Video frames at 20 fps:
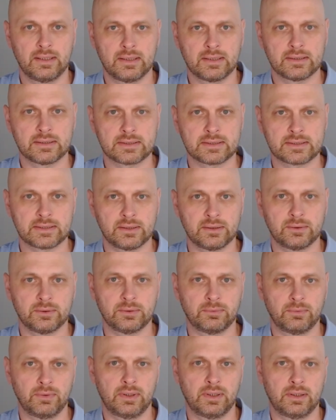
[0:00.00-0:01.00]

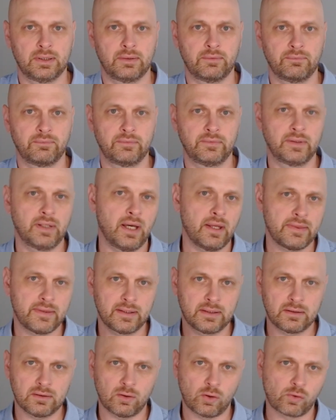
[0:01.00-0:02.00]
So
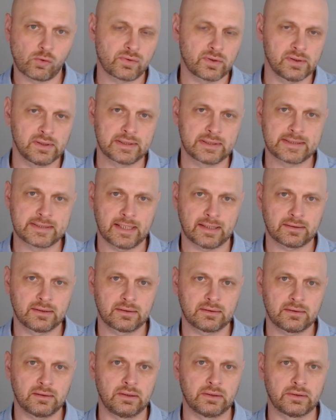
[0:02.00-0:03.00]
nothing overly
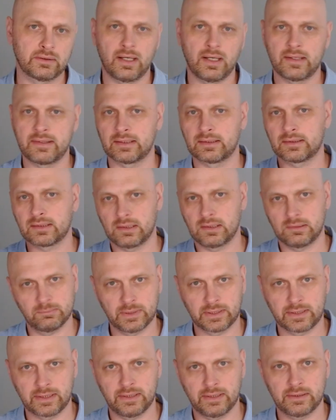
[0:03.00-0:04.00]
technical, nothing
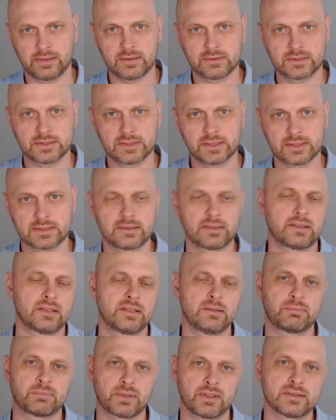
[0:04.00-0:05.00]
complicated, just the
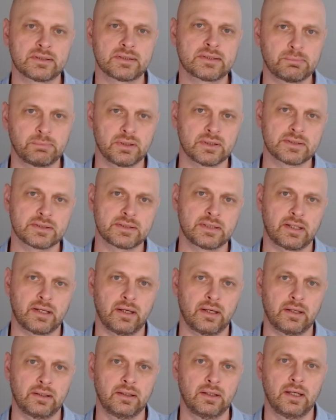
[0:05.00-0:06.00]
key principles that
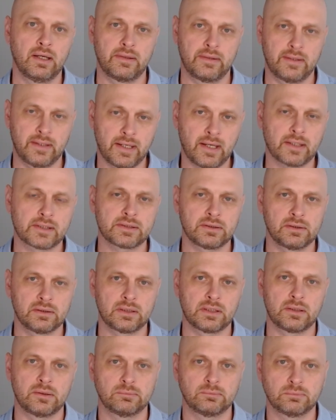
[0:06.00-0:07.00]
actually